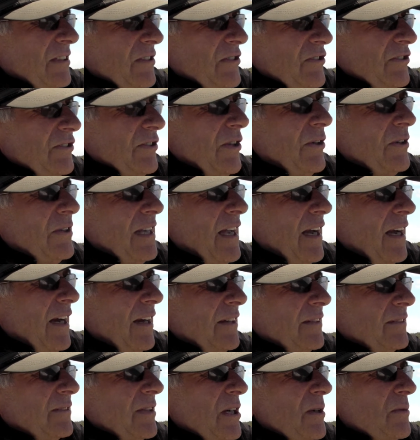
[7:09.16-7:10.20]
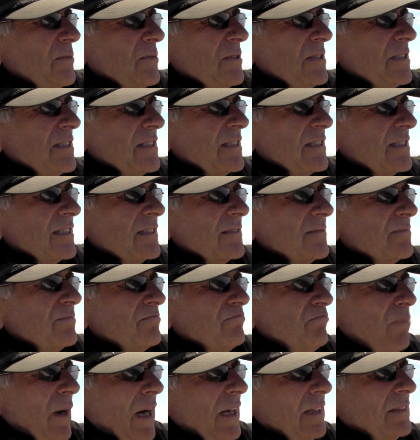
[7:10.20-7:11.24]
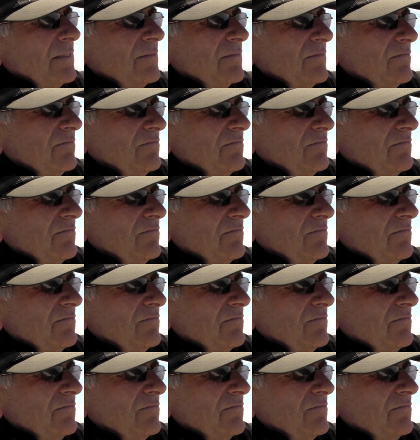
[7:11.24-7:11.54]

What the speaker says: So yeah, it was, but